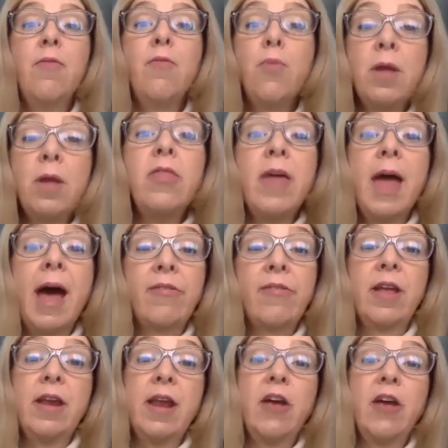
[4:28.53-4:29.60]
with the
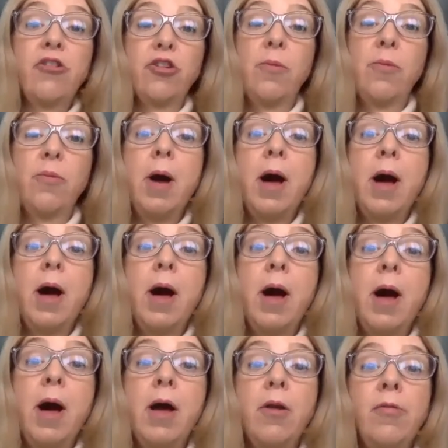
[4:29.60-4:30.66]
ASCA National
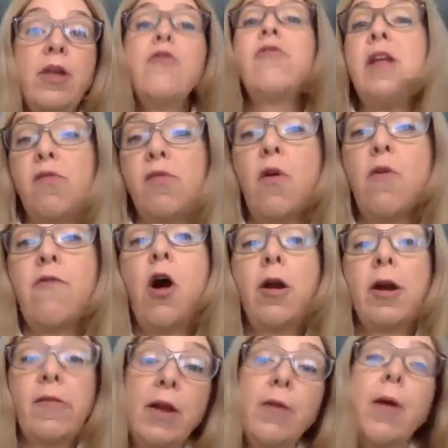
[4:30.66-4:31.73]
Model that you've seen
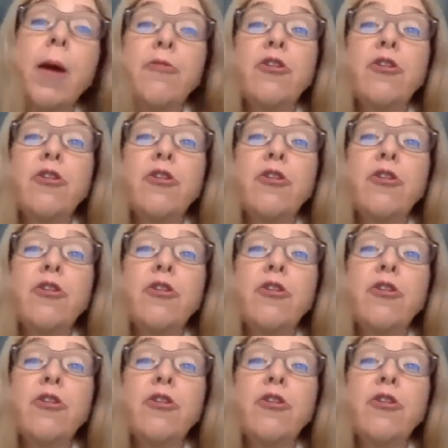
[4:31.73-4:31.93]
so far?